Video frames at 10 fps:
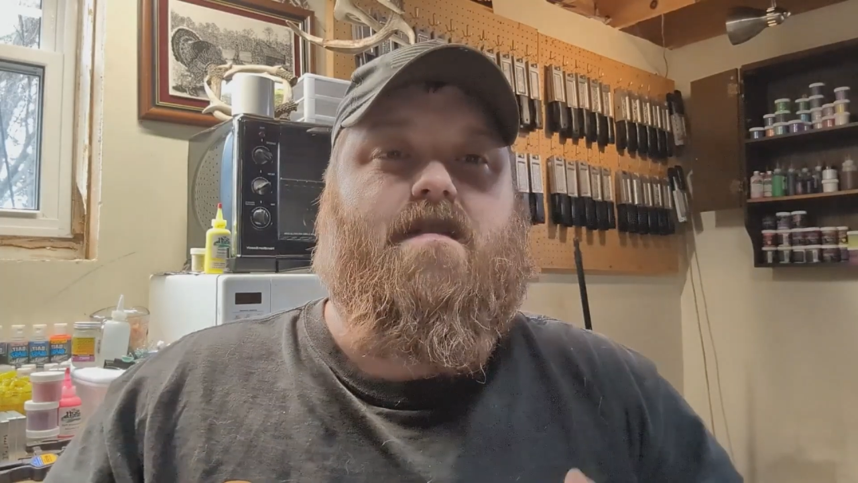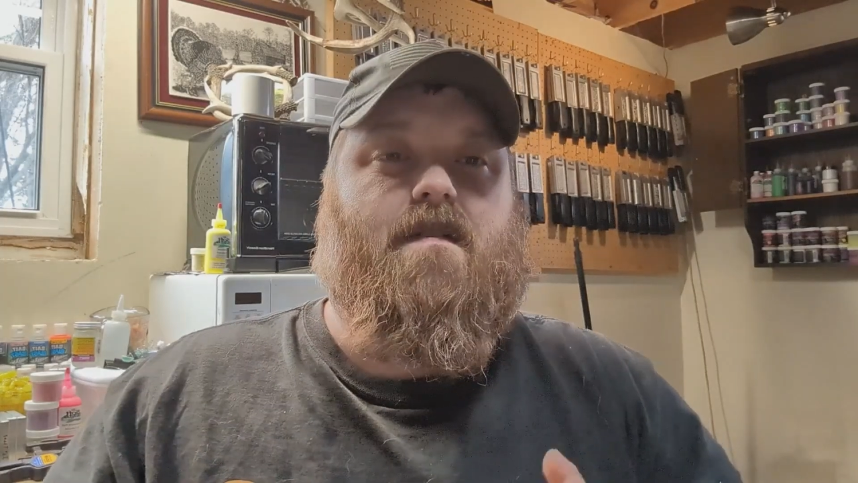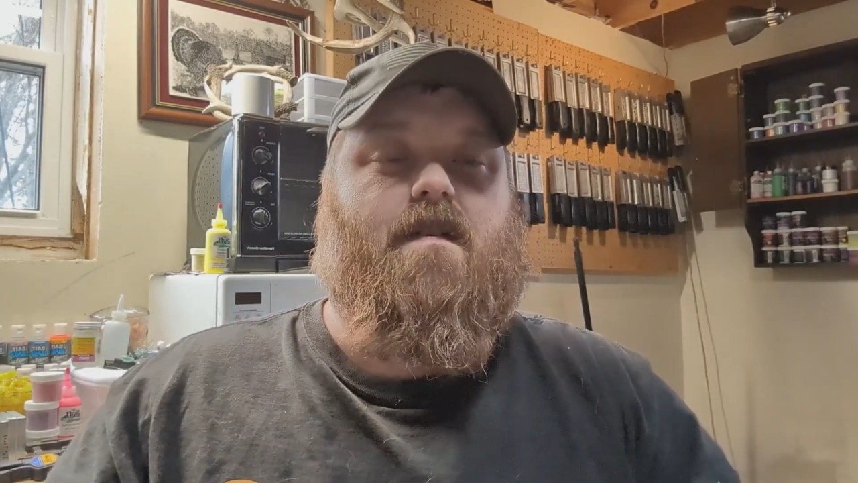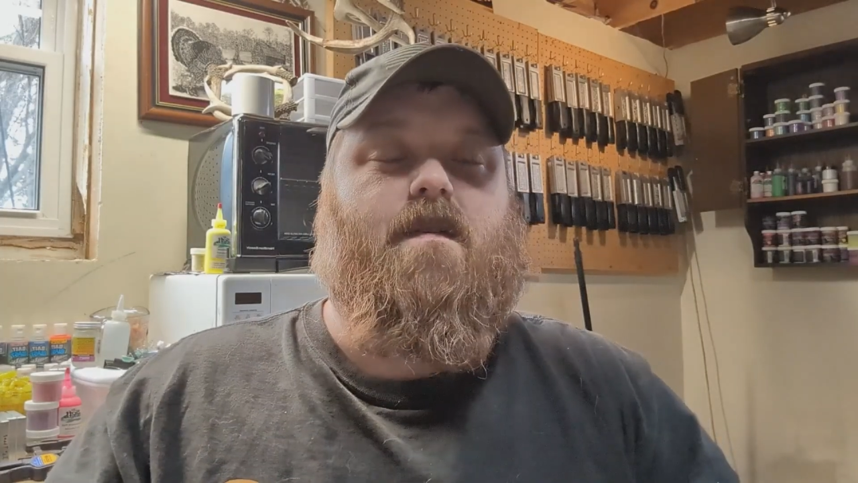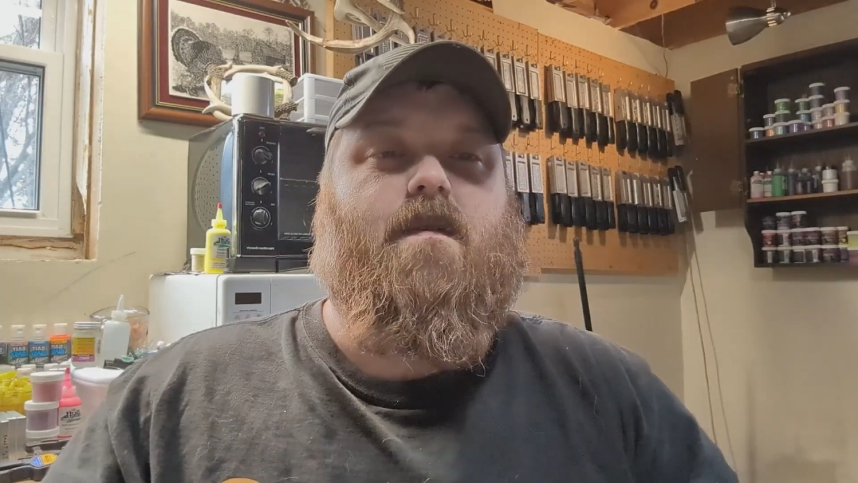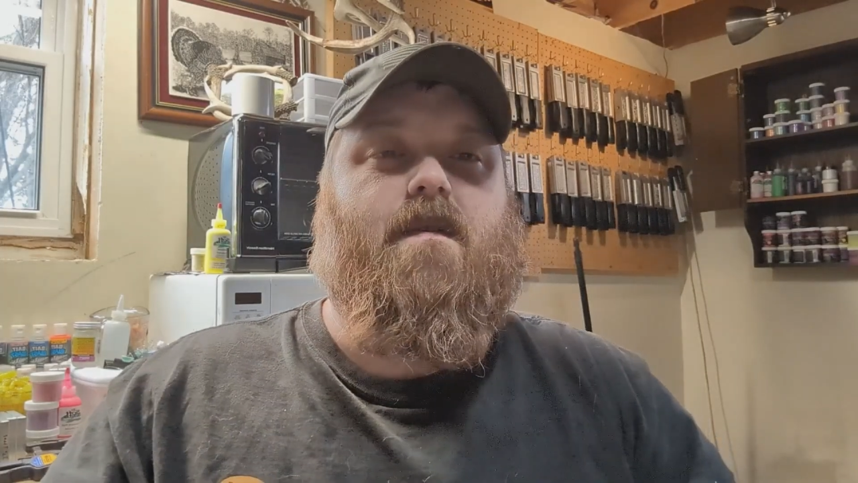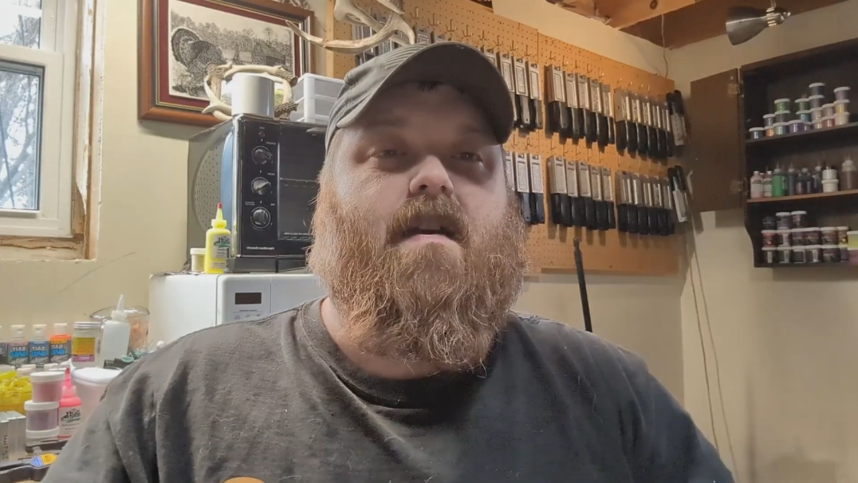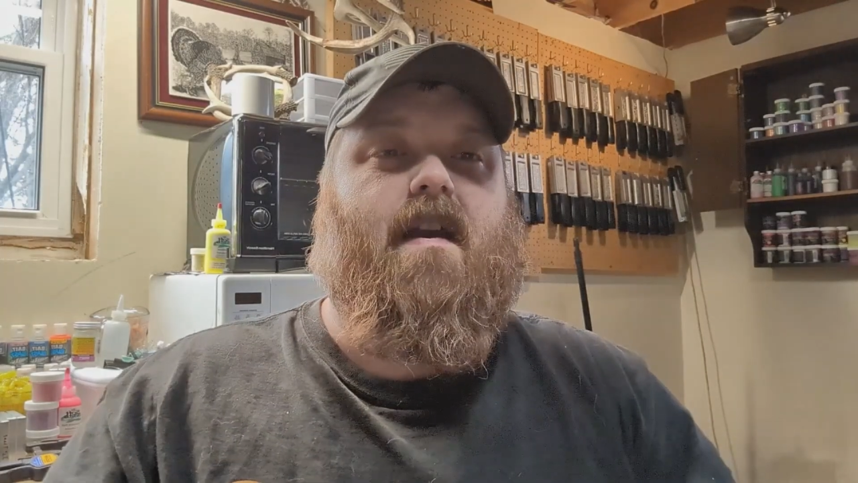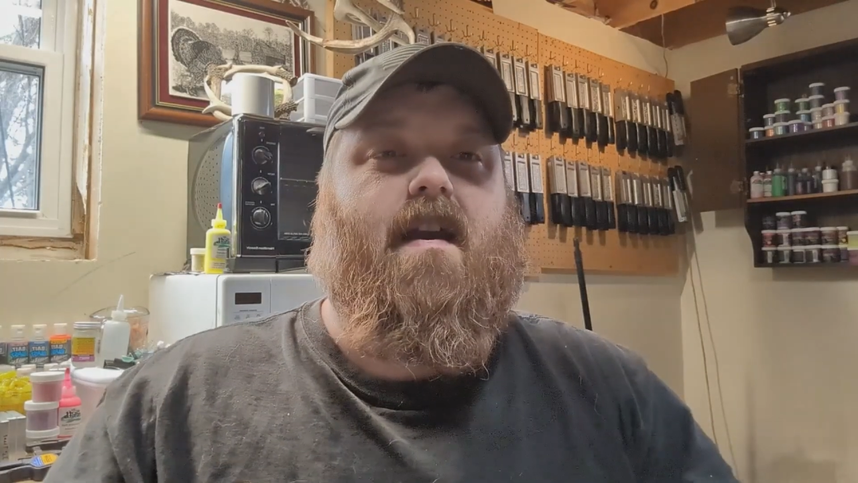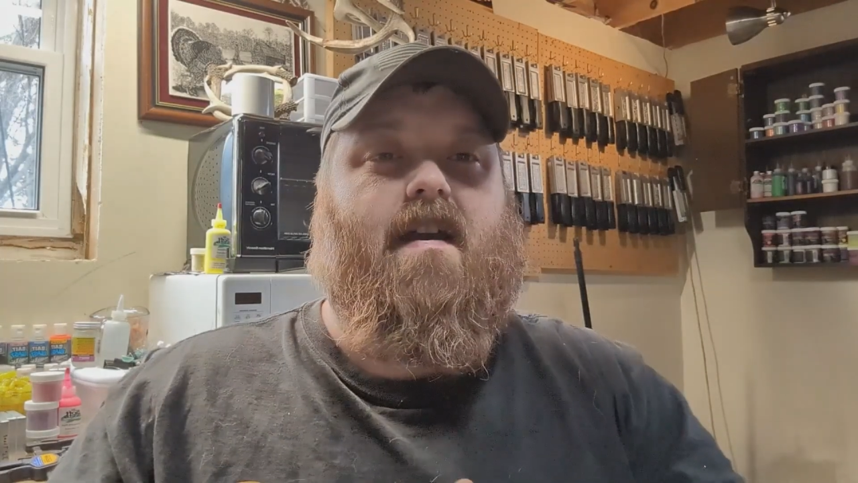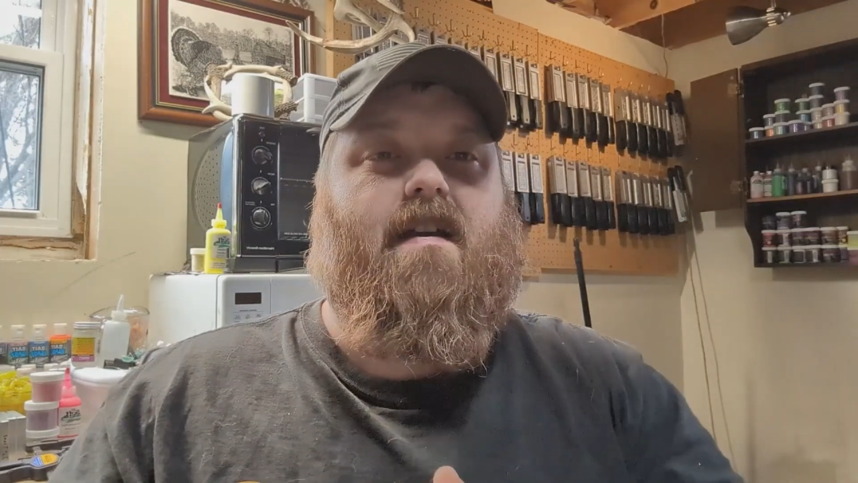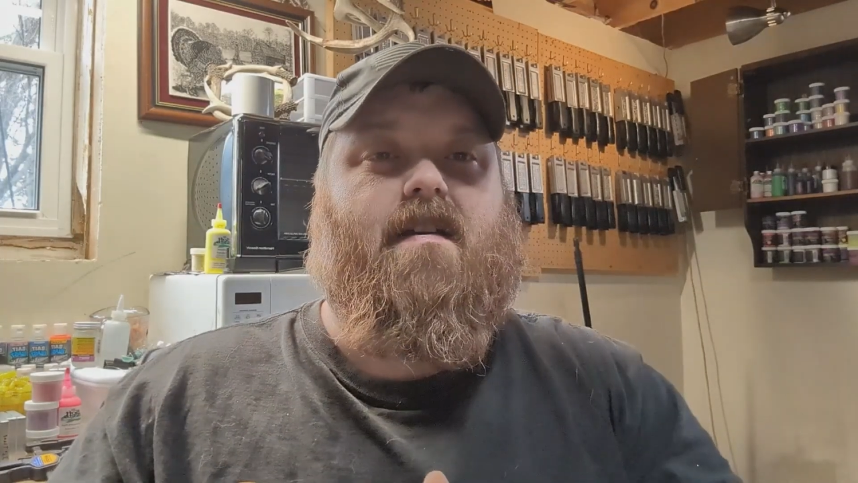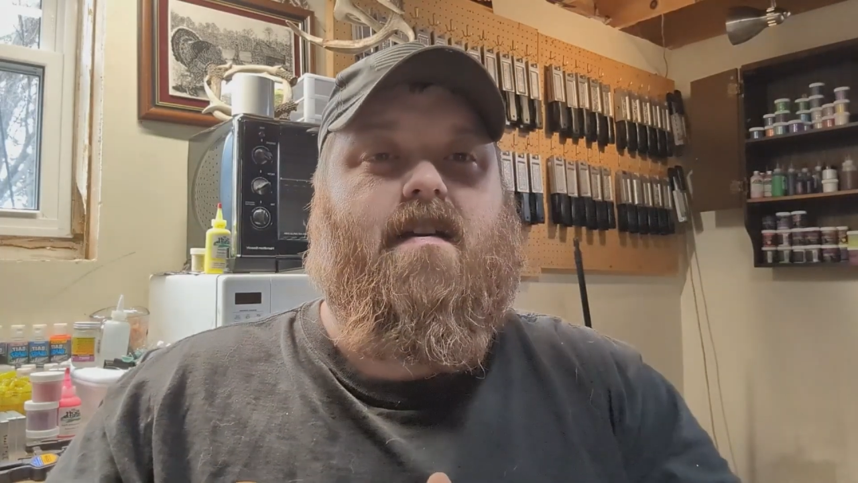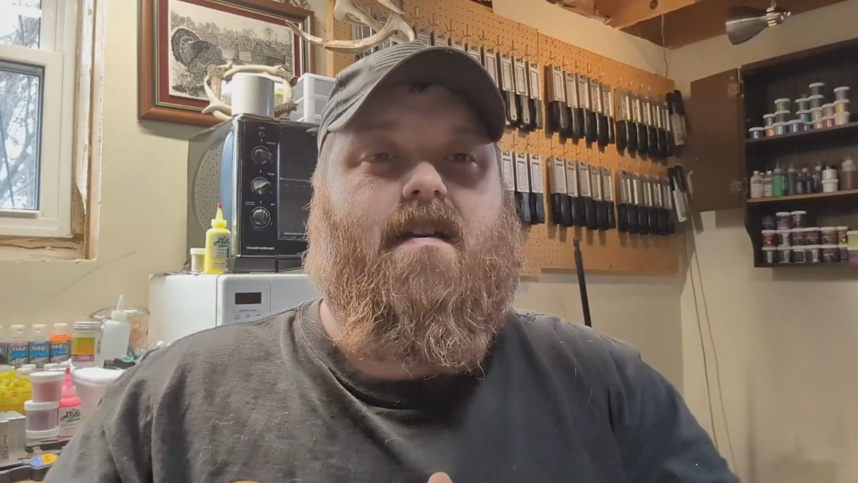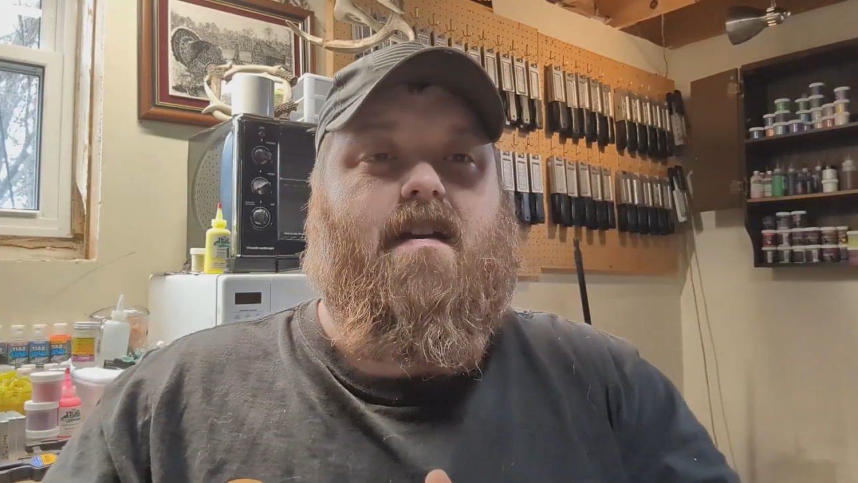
you can